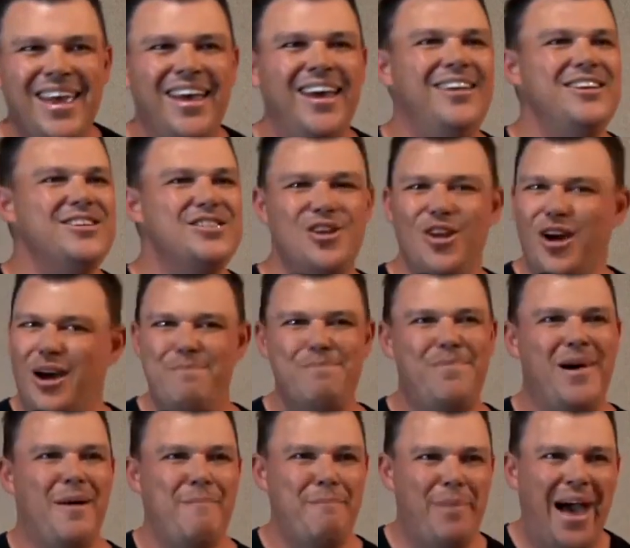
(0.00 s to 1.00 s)
it is not
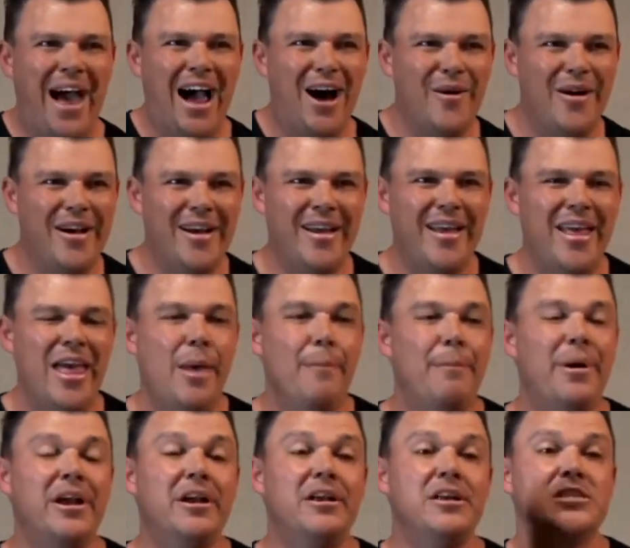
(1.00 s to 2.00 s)
by power,
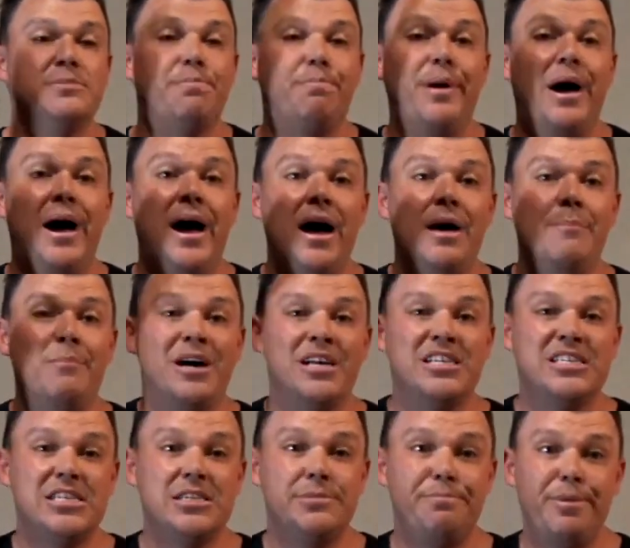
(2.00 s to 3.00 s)
but it is by my
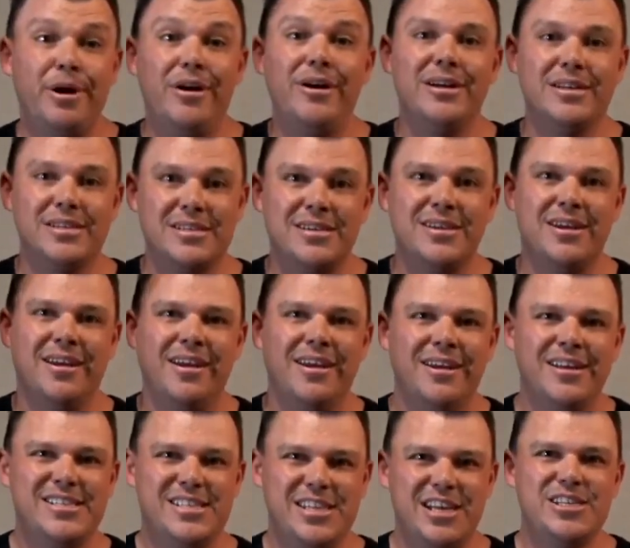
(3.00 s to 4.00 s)
Spirit,
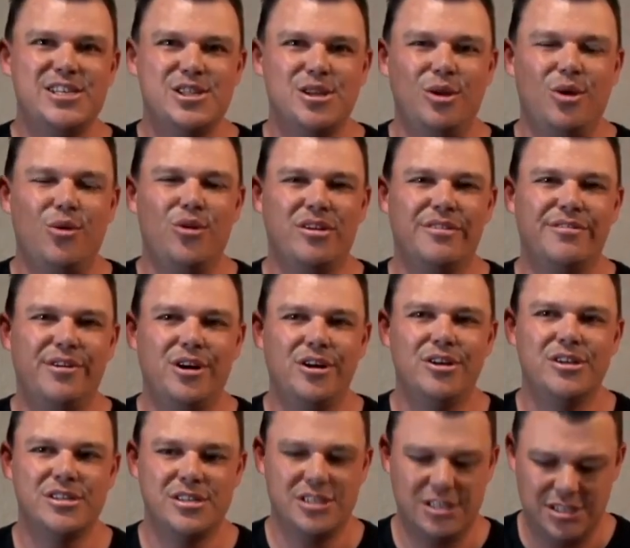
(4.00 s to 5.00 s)
says the Lord of
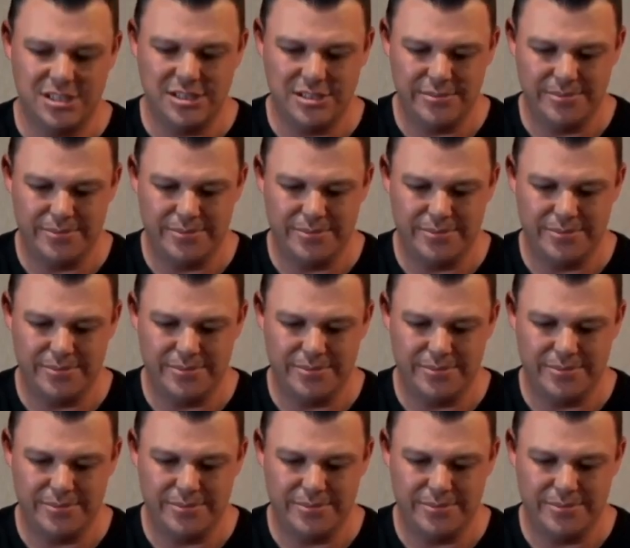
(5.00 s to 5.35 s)
hosts.